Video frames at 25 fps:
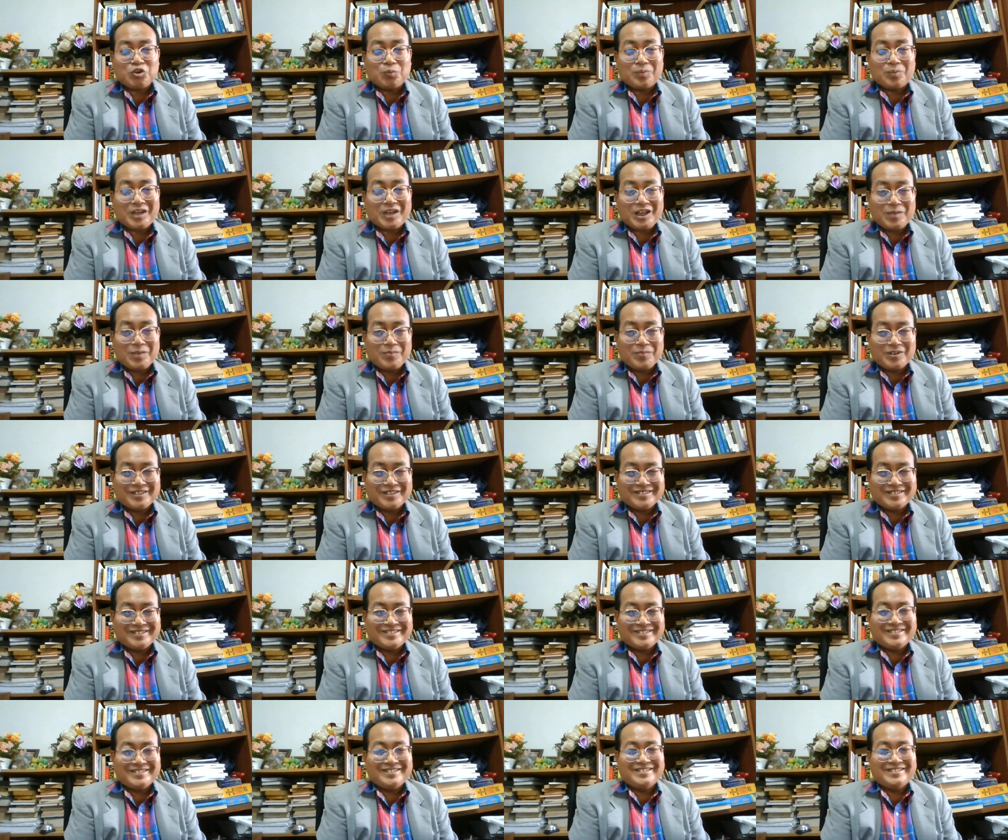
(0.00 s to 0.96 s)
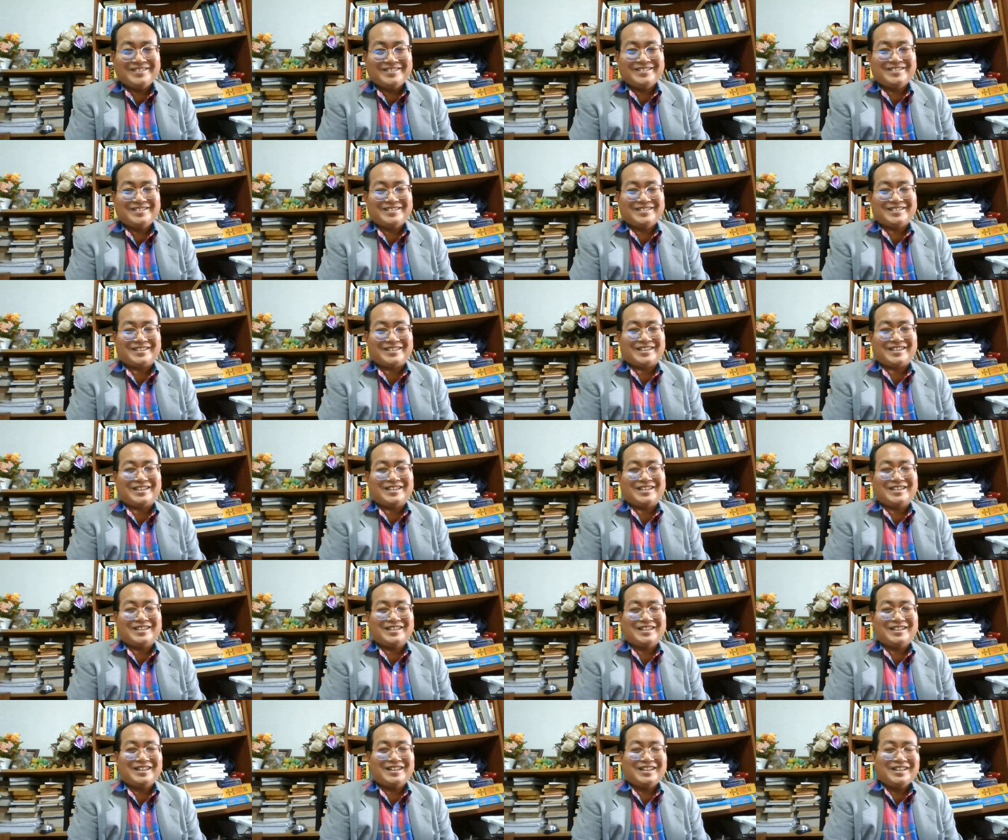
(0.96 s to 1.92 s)
to people
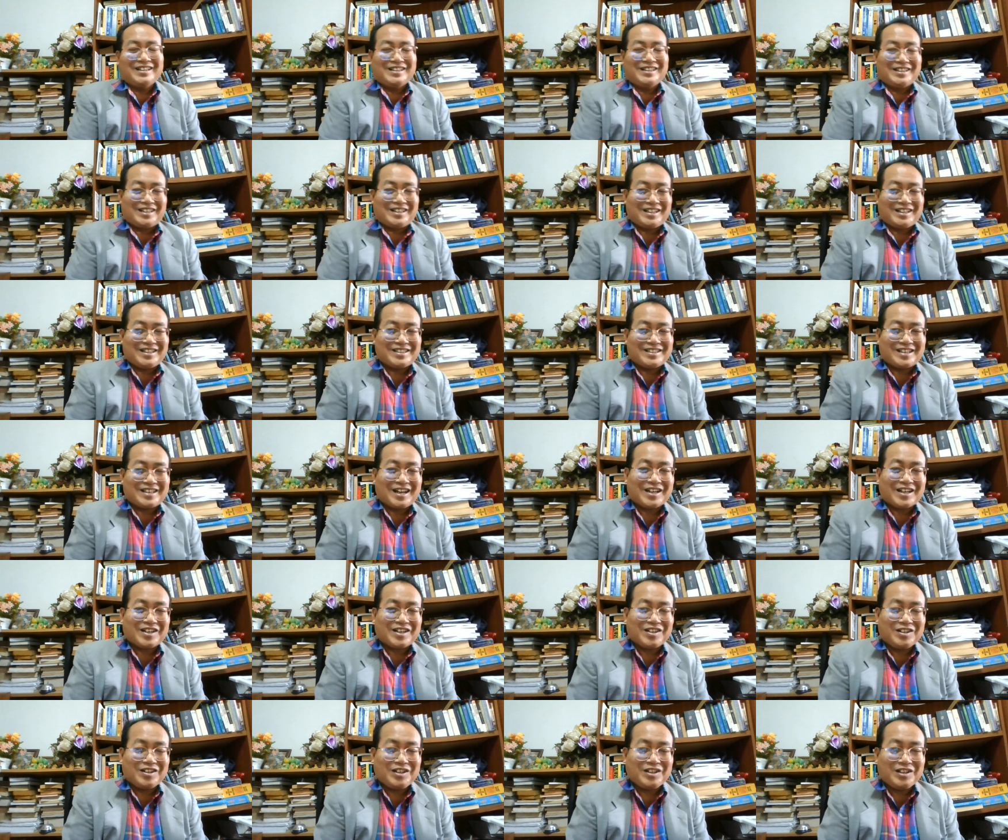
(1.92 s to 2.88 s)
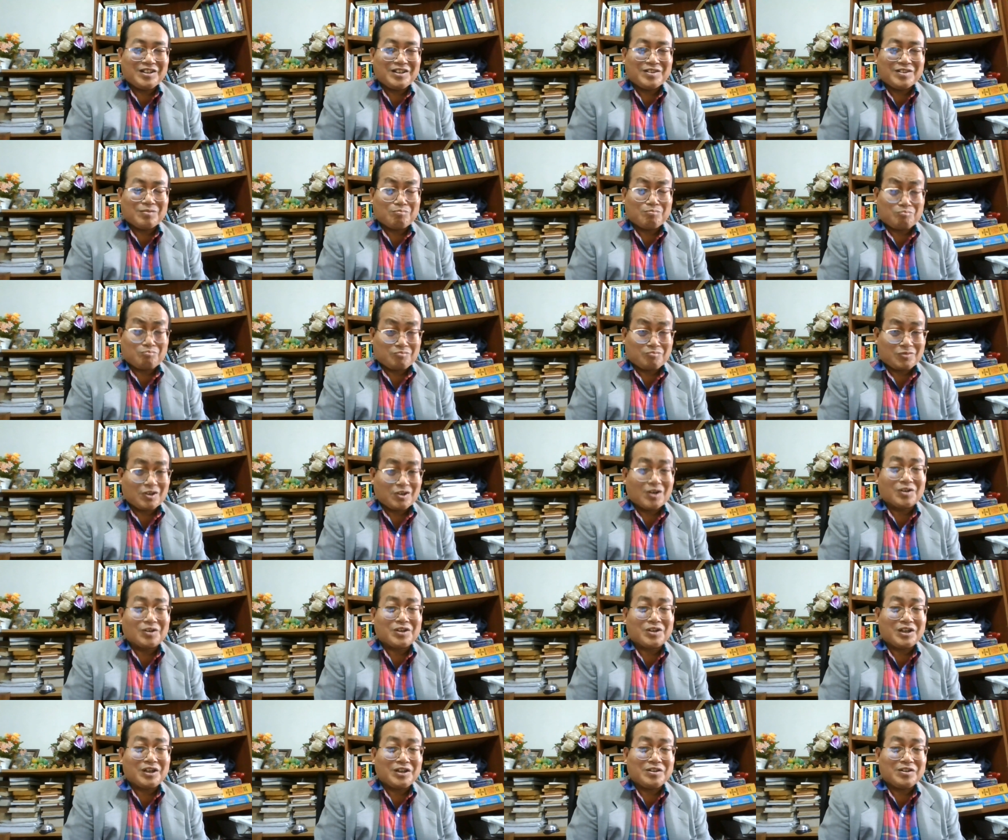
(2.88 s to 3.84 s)
is actually
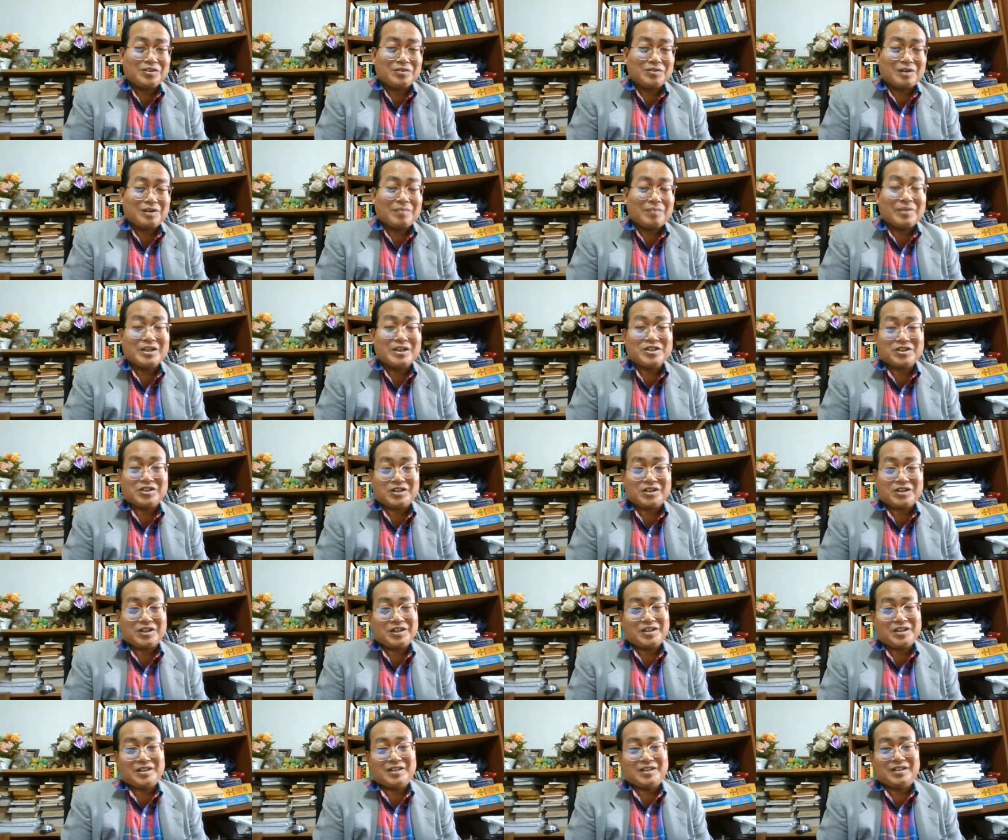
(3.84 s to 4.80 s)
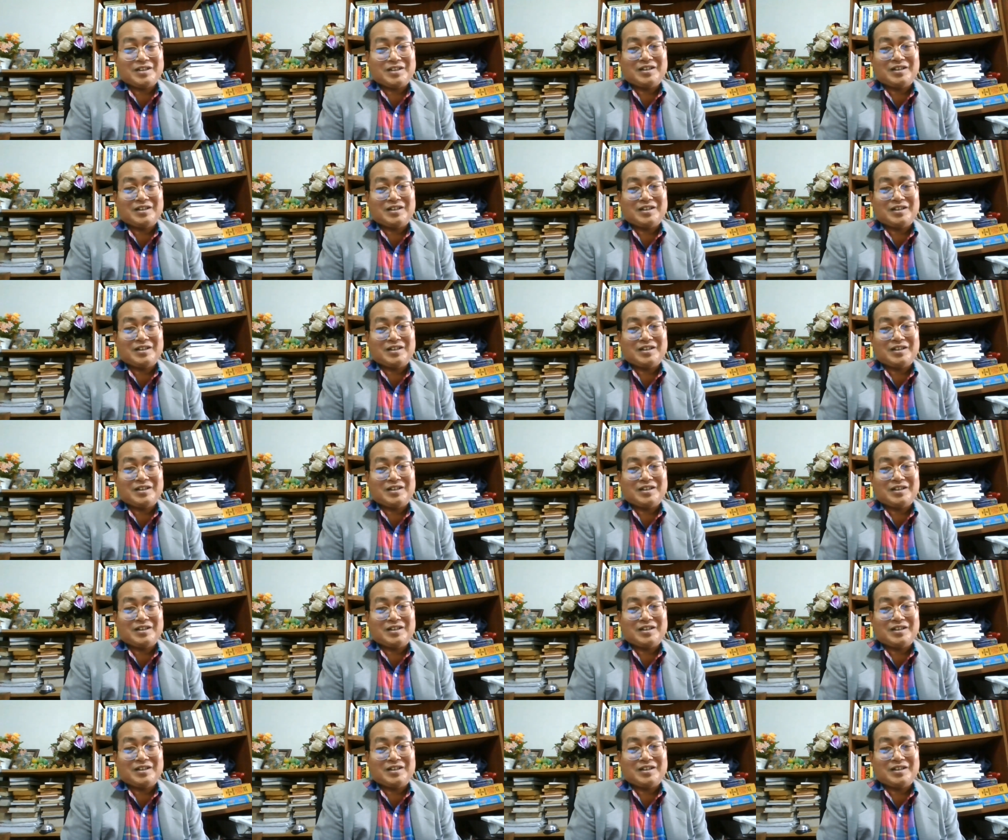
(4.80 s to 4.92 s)
talking to a machine.